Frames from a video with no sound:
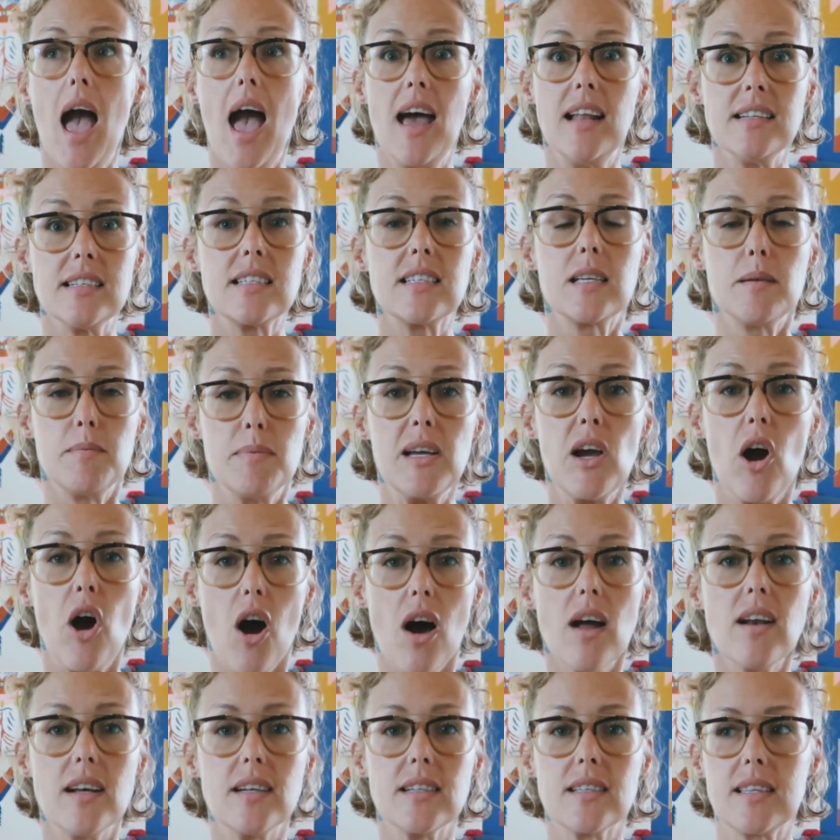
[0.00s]
And to be
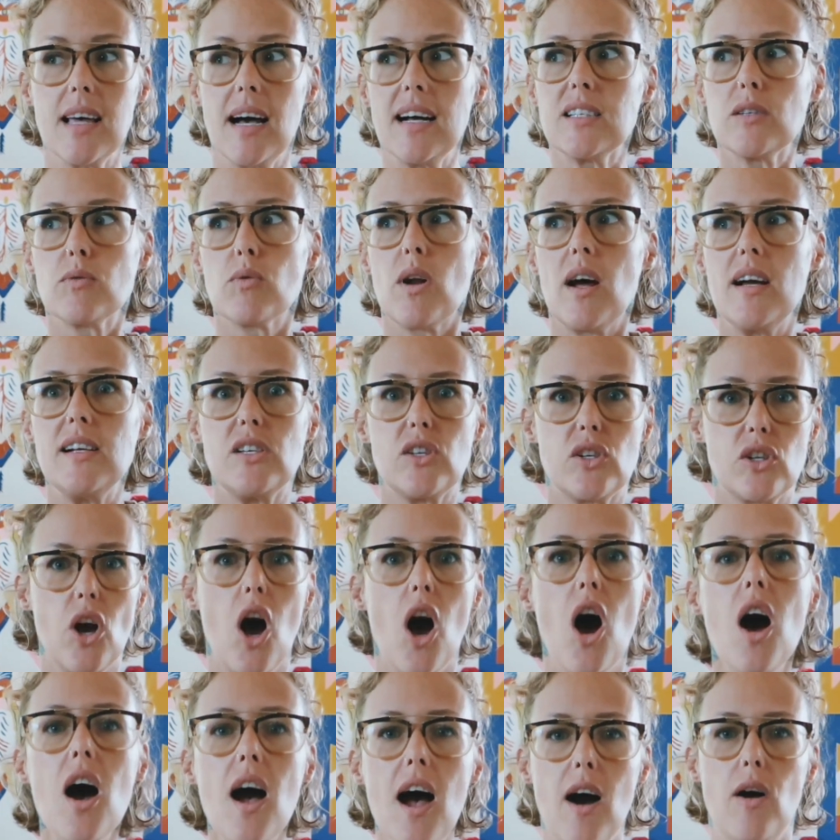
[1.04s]
honest, that's what I
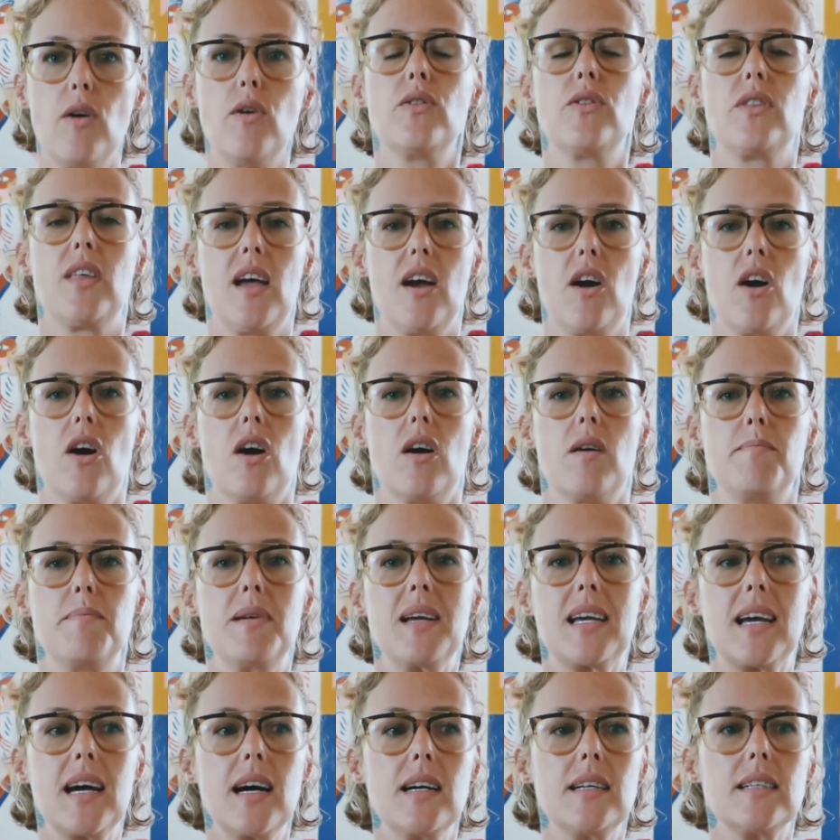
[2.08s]
saw out there,
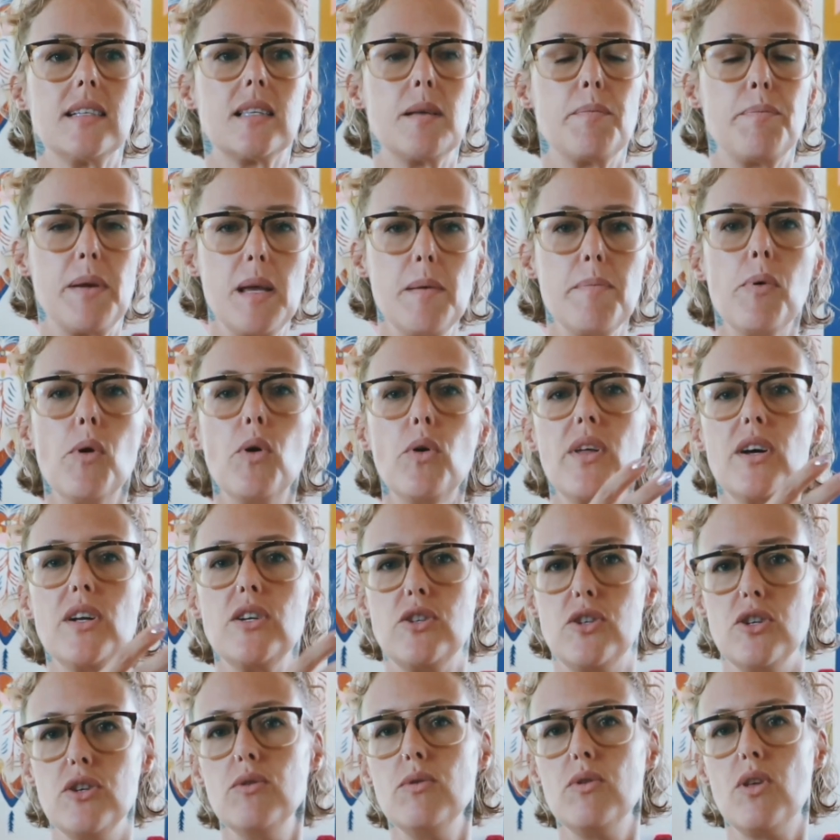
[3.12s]
because the people
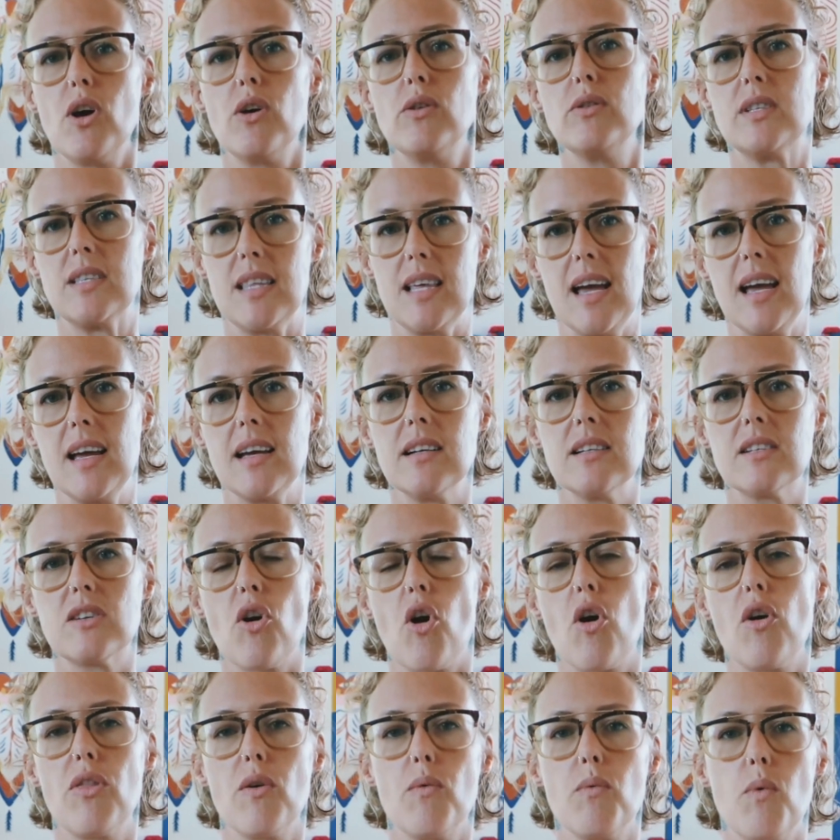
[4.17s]
that do those
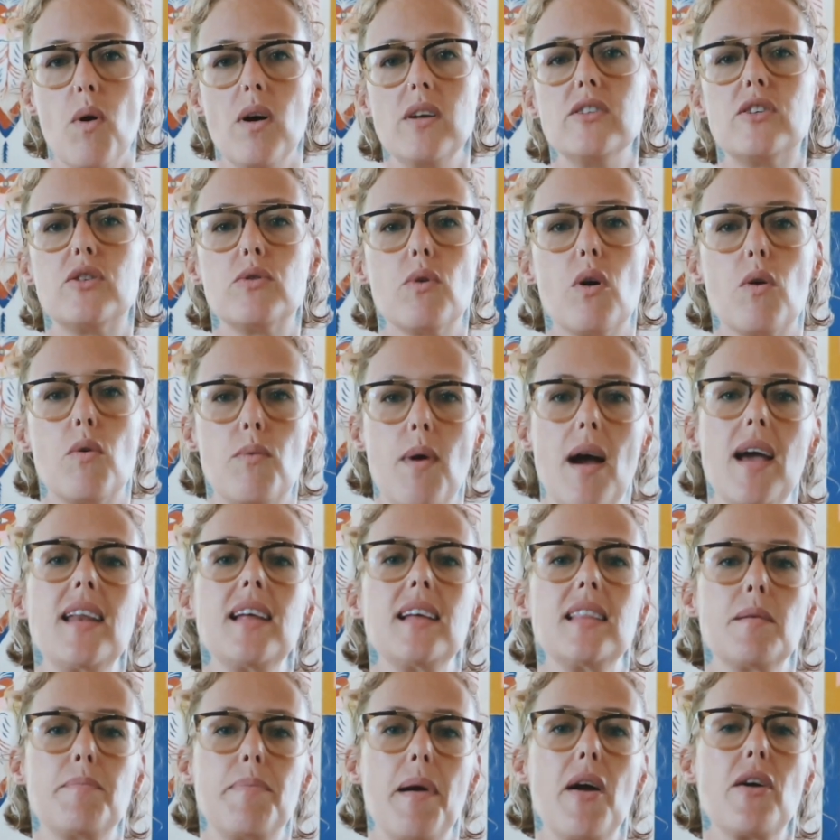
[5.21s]
things are the ones who are
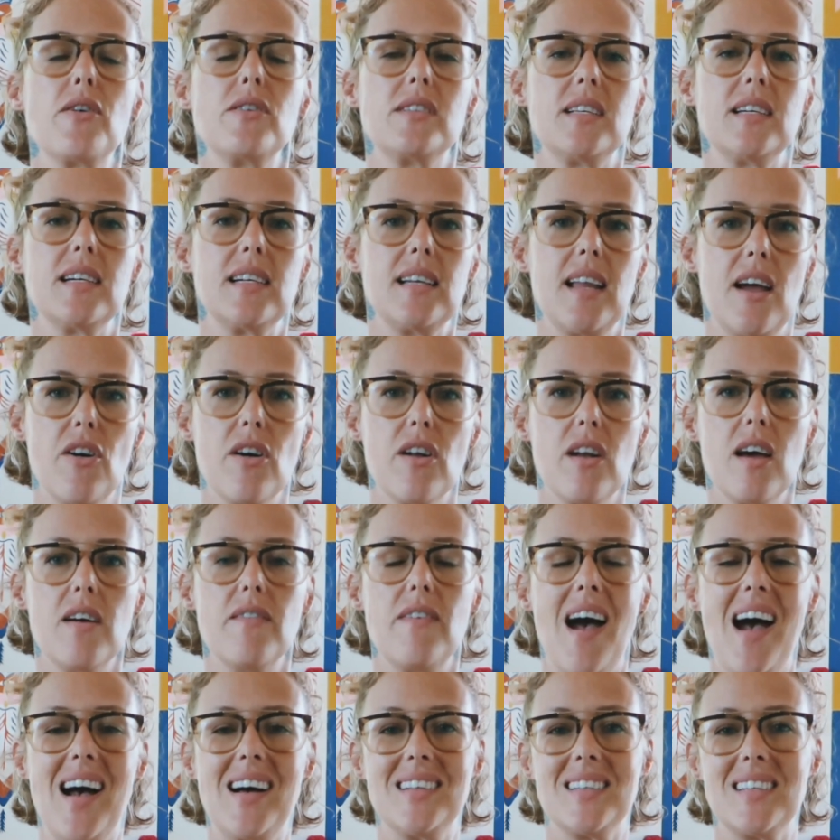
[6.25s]
writing the parenting
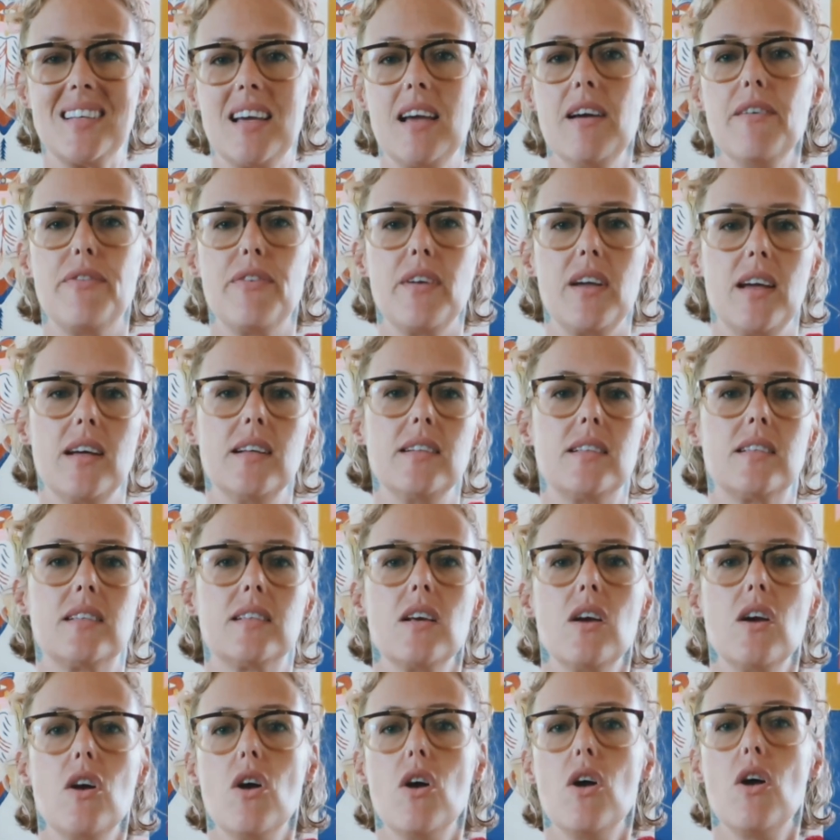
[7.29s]
narrative as if
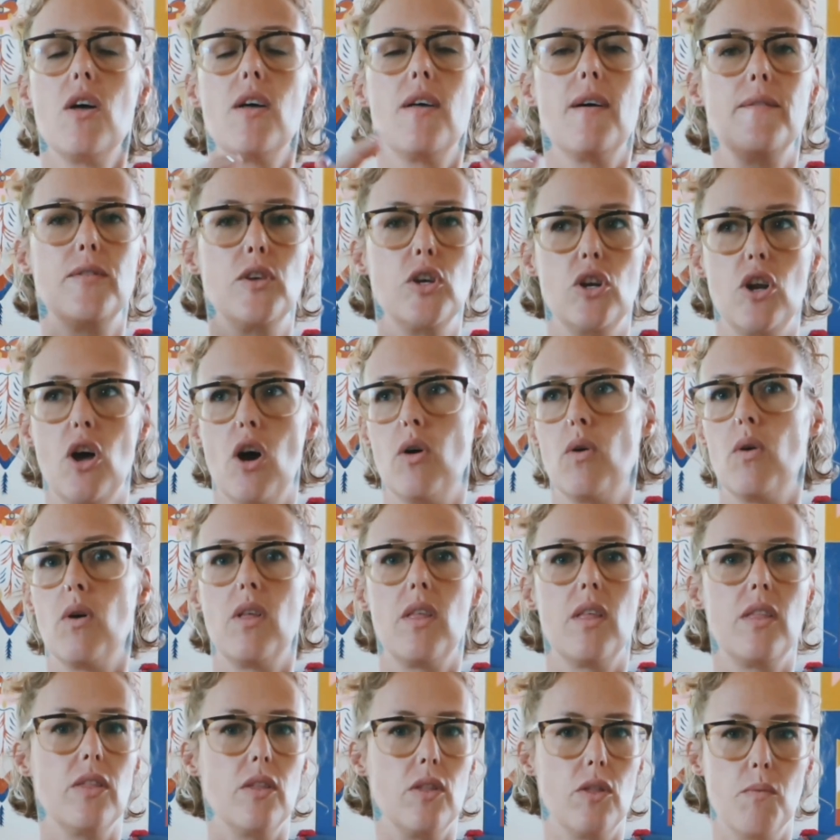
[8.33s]
it's, you know,
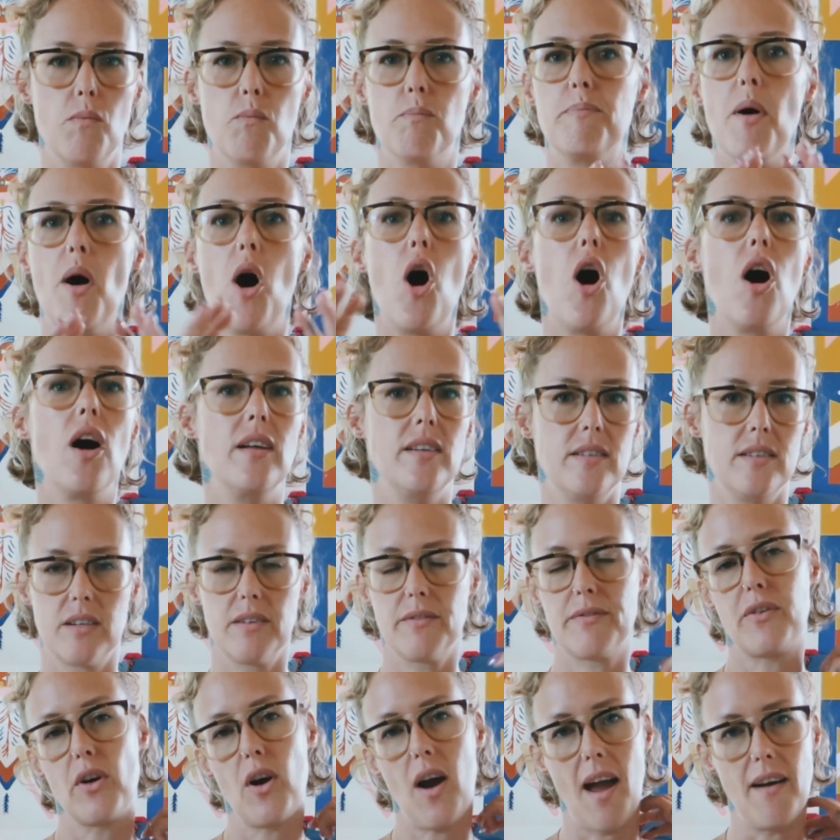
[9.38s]
bond
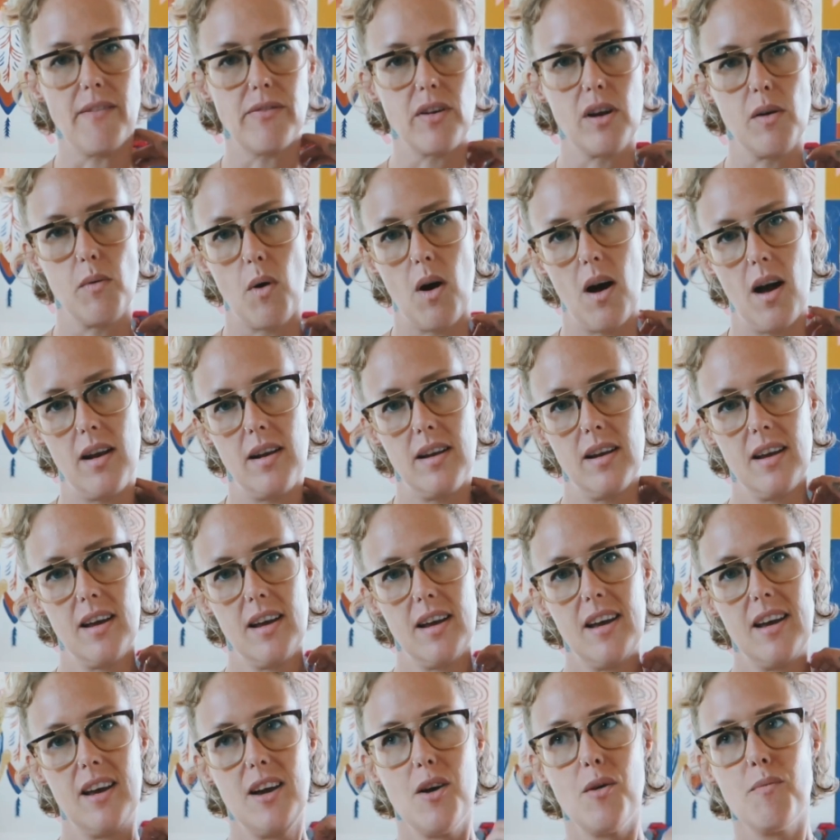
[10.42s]
for everyone.
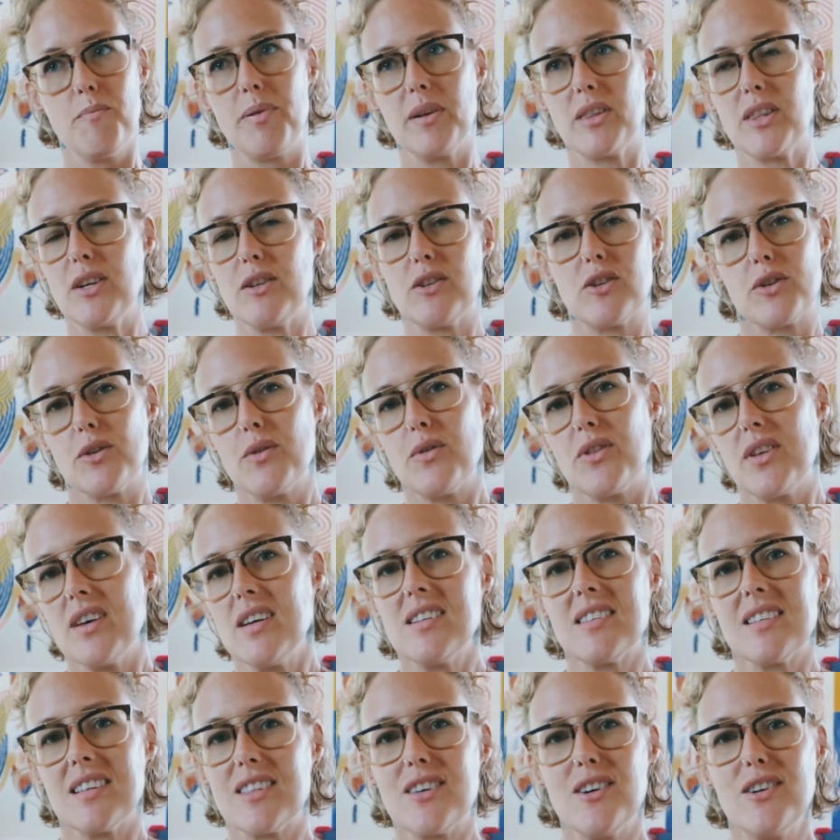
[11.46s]
But the truth
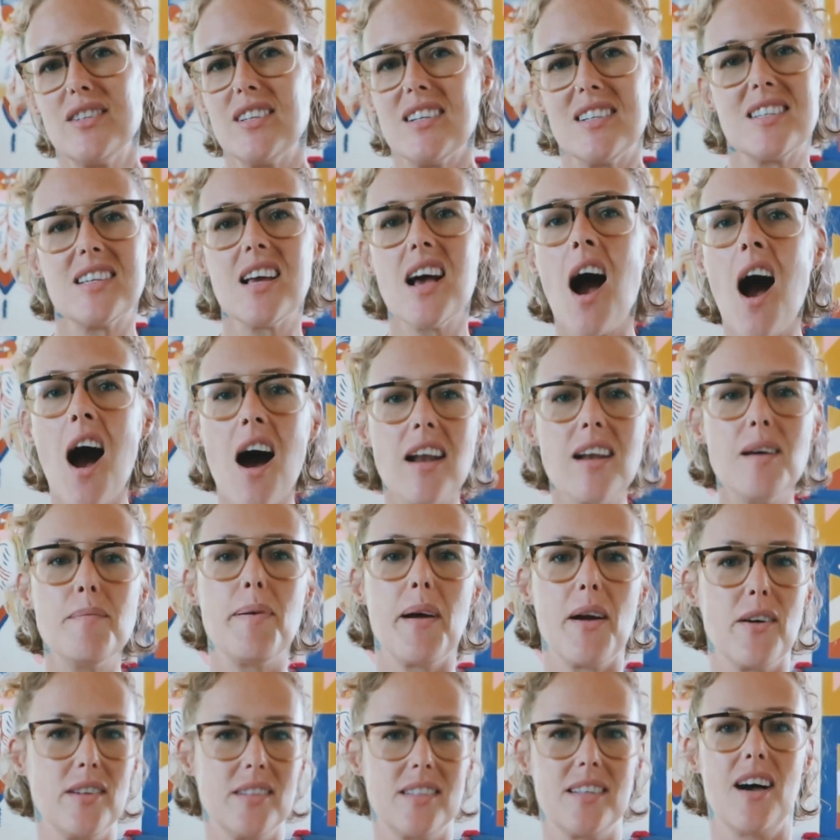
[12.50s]
is, there's a ton of
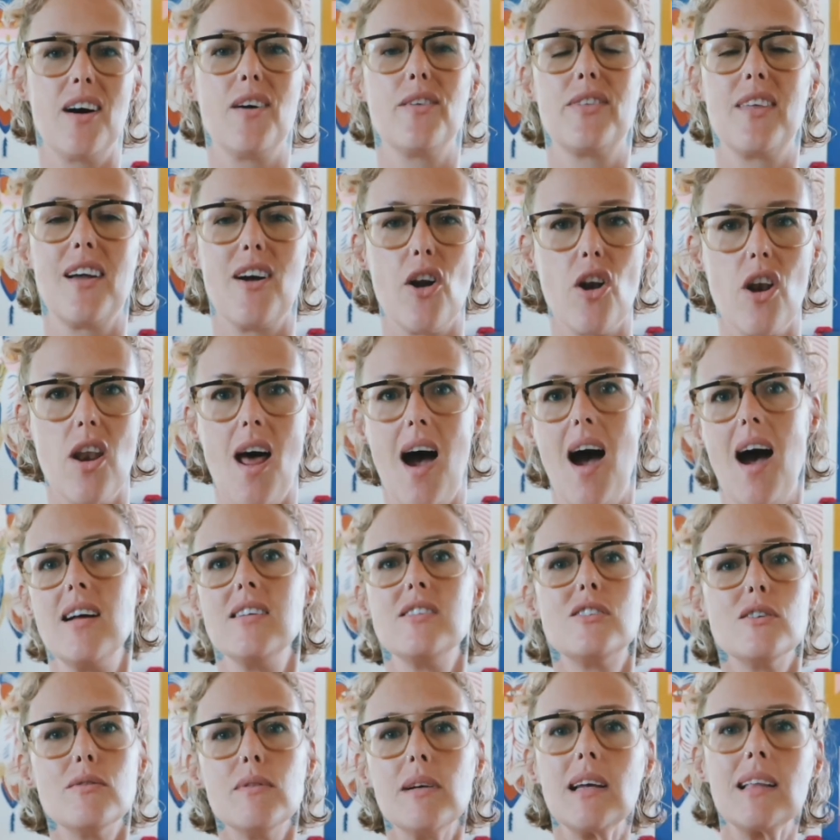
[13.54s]
parents out there
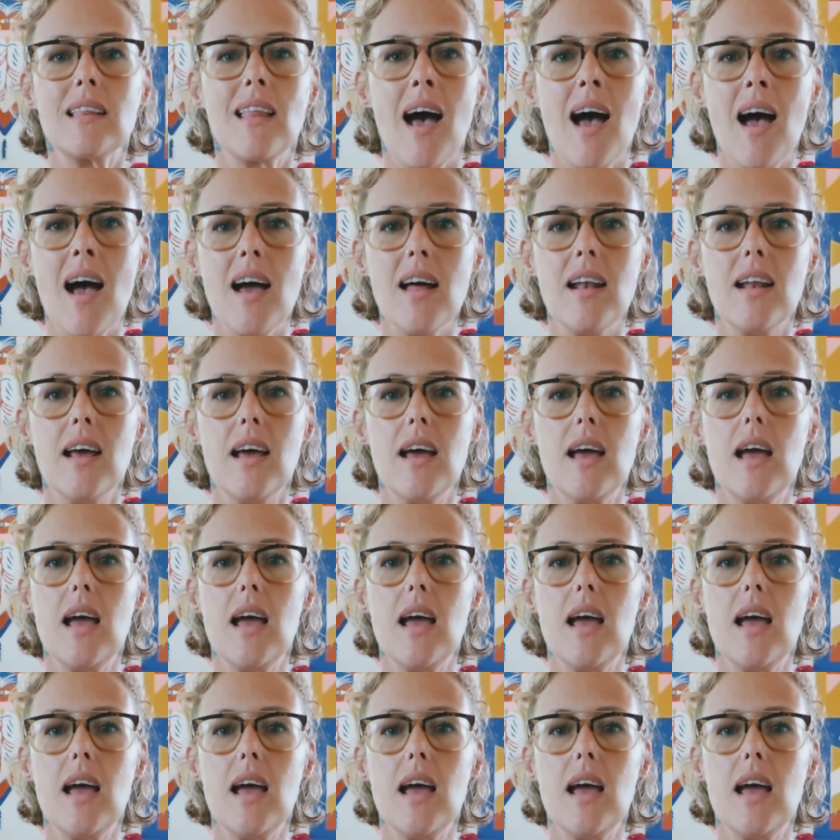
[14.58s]
not doing that,